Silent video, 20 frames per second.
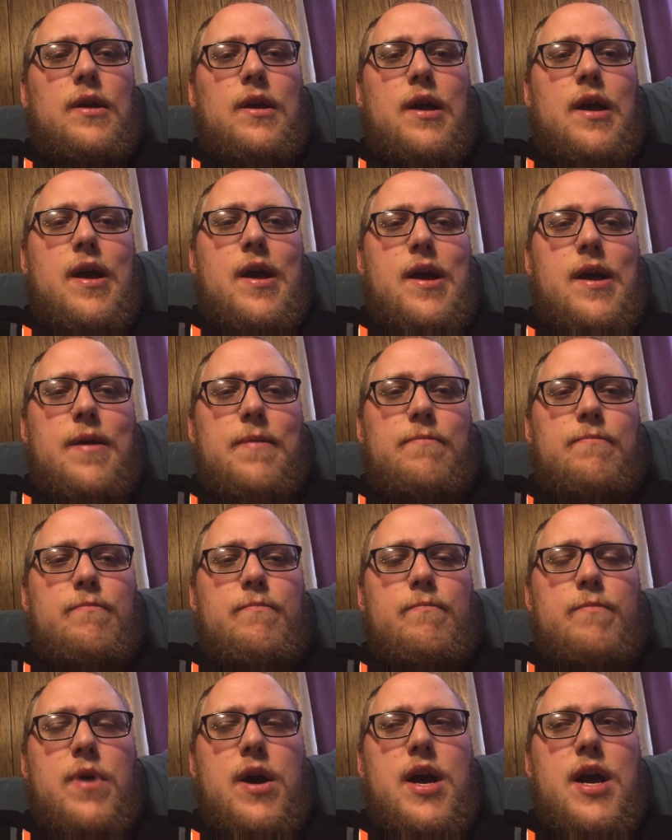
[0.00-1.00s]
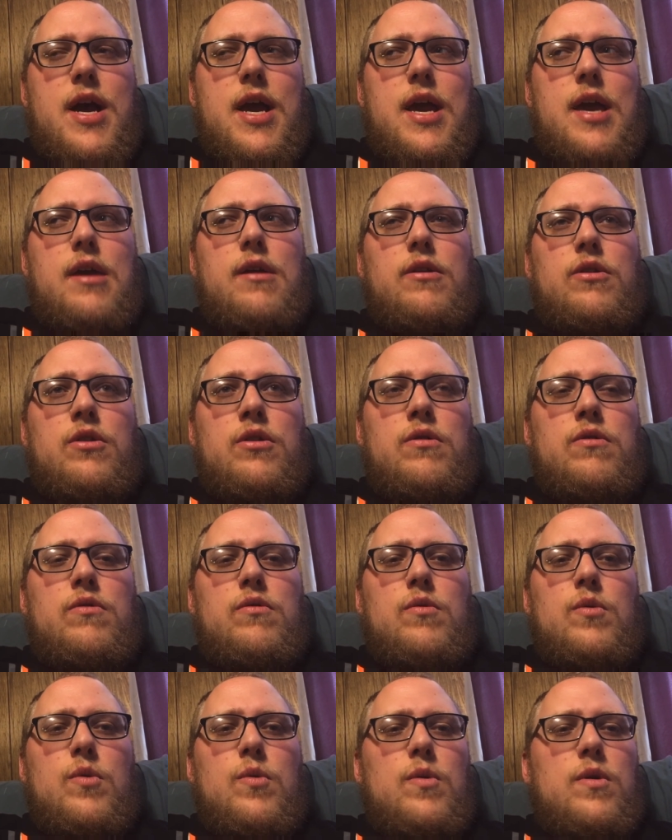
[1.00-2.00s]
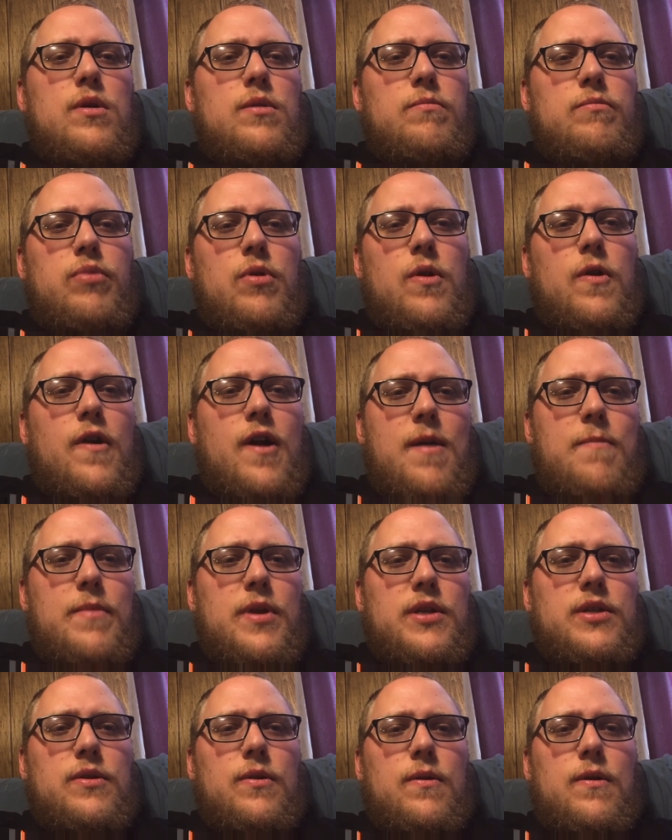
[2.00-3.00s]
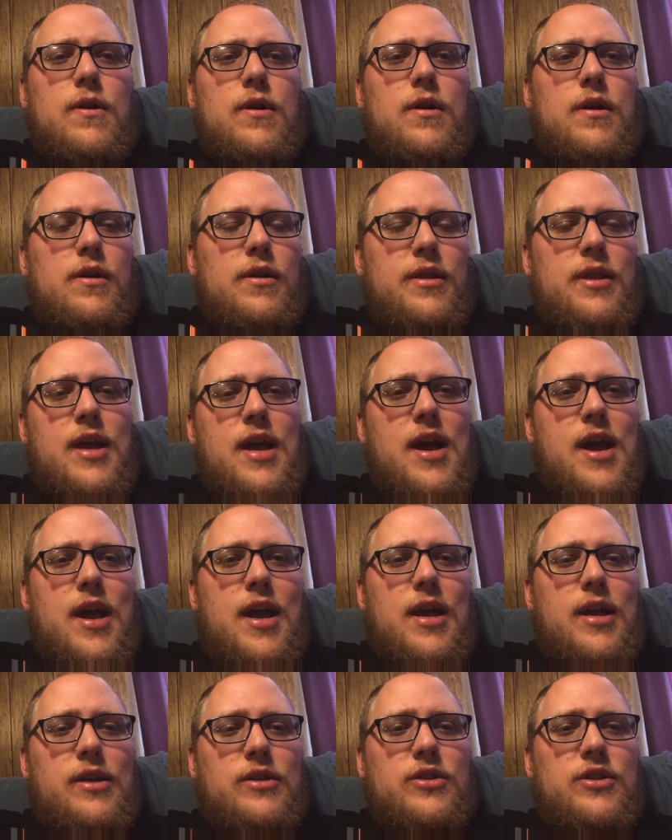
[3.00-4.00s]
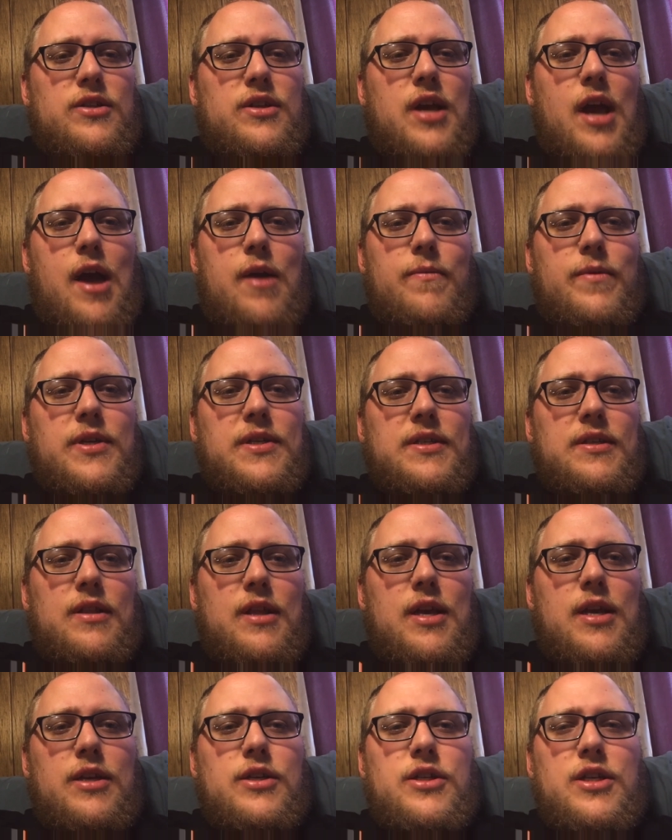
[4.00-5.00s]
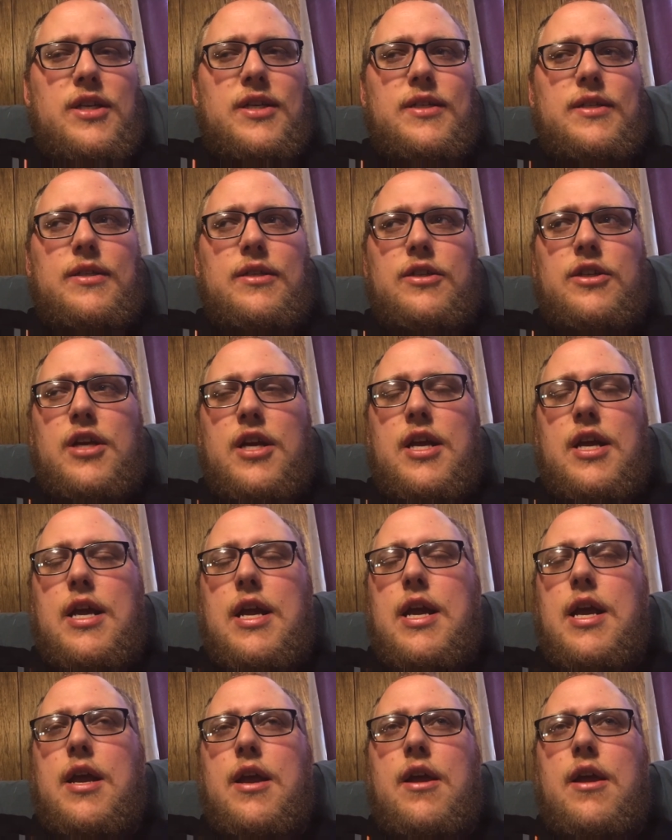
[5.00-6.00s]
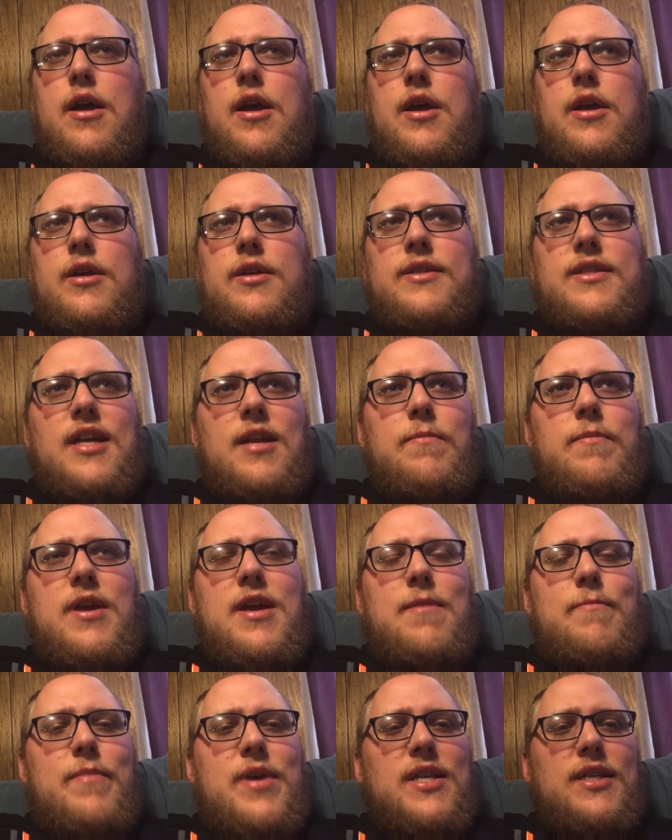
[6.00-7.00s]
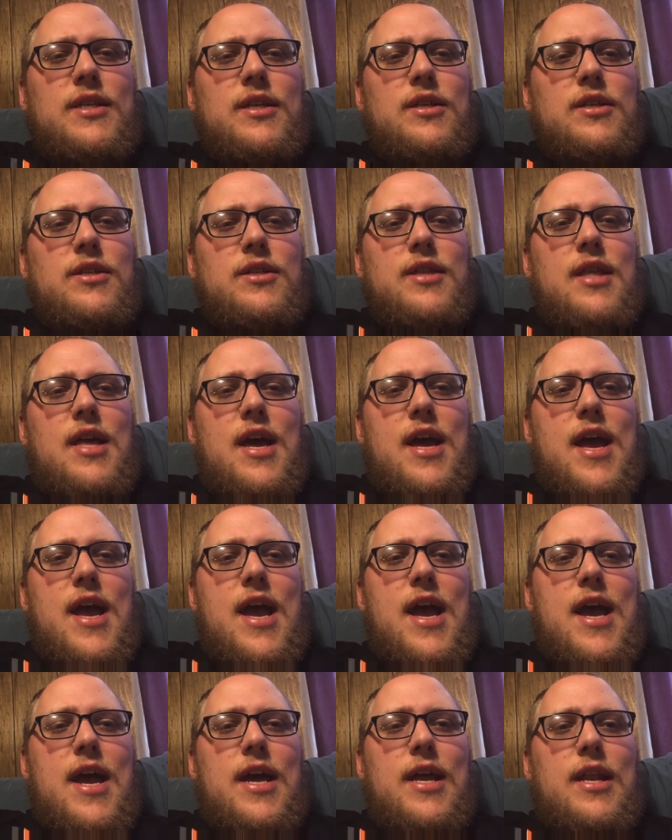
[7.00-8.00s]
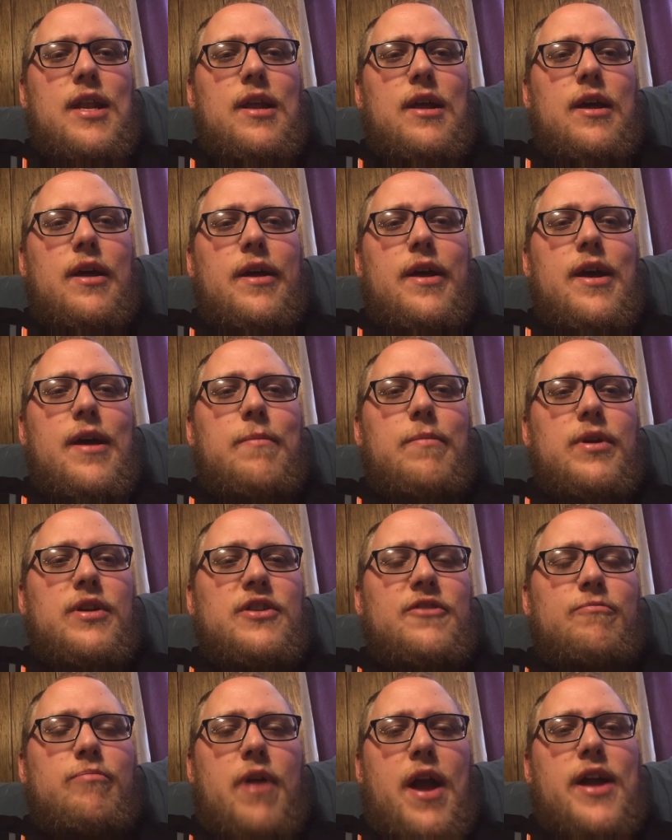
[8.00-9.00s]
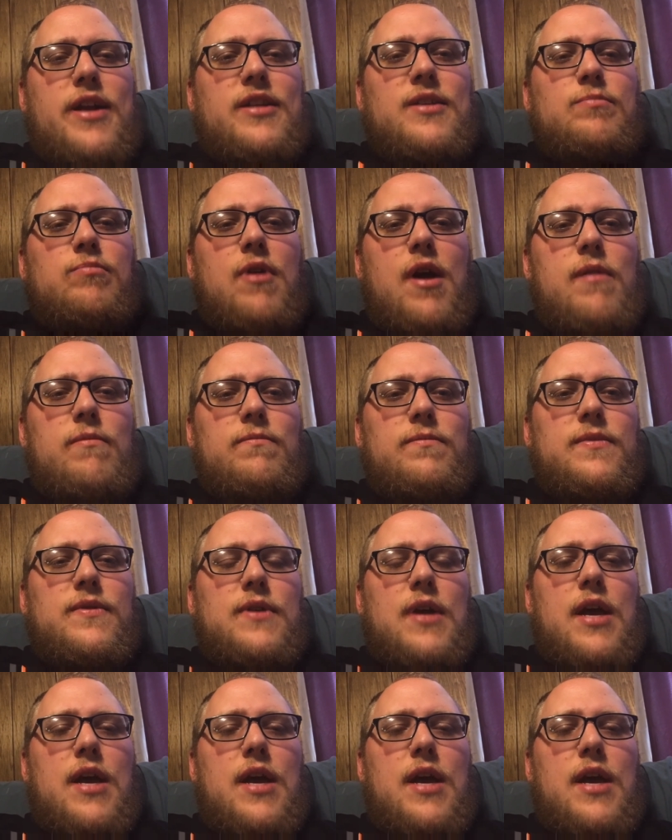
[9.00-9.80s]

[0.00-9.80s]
My new program mentor that I just got recently, she sent me a message that had a bunch of practice problems.